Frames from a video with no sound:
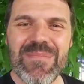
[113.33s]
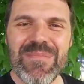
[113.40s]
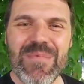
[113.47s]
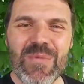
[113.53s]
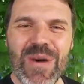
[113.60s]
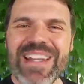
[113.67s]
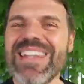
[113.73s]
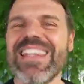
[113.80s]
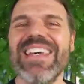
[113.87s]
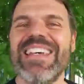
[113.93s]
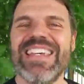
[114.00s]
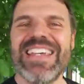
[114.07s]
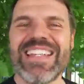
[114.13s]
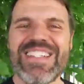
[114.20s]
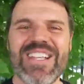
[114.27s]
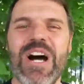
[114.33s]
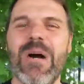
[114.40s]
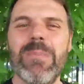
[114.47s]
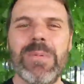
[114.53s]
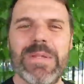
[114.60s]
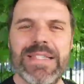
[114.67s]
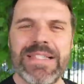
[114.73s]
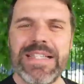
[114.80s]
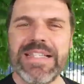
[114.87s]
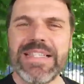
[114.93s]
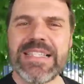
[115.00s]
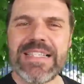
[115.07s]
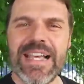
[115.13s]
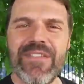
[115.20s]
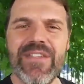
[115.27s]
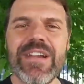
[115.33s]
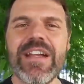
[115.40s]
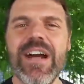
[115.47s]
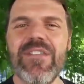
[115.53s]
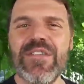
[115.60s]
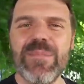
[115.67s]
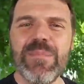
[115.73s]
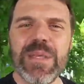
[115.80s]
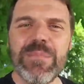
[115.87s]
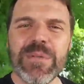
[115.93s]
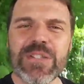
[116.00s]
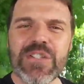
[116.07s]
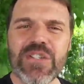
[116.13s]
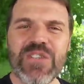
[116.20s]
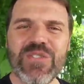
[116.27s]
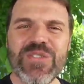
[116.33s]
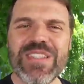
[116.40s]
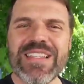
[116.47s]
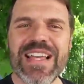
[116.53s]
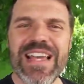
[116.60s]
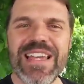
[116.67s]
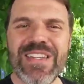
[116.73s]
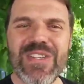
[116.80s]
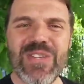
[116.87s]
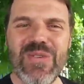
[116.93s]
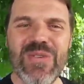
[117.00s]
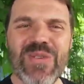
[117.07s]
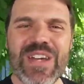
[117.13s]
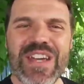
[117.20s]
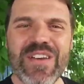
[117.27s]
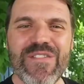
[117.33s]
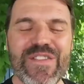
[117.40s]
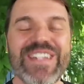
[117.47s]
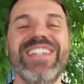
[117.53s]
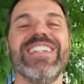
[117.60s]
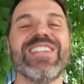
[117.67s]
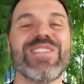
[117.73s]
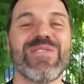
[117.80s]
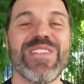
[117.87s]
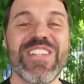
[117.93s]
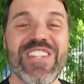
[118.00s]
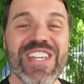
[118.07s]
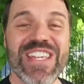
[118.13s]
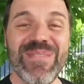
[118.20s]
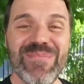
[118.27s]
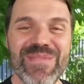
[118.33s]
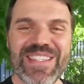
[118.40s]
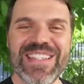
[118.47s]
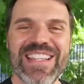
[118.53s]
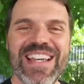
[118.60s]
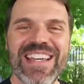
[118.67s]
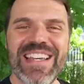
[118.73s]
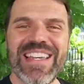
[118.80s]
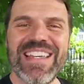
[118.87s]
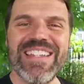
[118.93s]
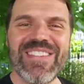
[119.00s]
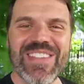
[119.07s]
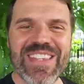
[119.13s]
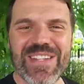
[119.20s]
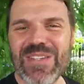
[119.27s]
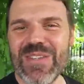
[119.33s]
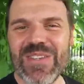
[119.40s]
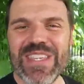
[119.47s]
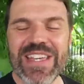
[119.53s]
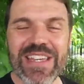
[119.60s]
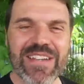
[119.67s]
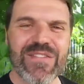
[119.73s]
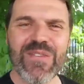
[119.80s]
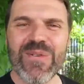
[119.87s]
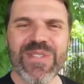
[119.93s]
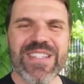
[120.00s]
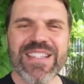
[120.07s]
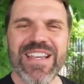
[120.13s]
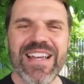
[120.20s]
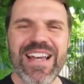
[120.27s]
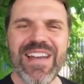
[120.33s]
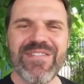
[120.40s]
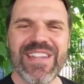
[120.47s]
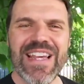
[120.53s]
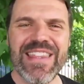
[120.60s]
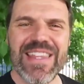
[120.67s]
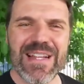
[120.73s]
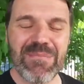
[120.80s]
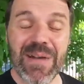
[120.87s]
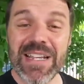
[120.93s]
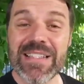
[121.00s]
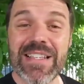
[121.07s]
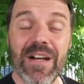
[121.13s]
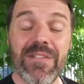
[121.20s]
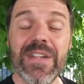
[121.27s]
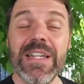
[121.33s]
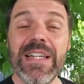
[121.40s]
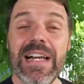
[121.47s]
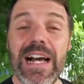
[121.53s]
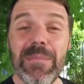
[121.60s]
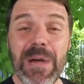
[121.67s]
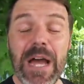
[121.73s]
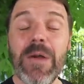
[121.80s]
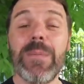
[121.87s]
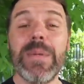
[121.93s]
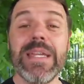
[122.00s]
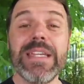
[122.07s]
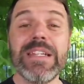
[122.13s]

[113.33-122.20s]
one of the examples is very often people choose new fitness regimes into the new year. And of course, I've done that myself. I'm hoping in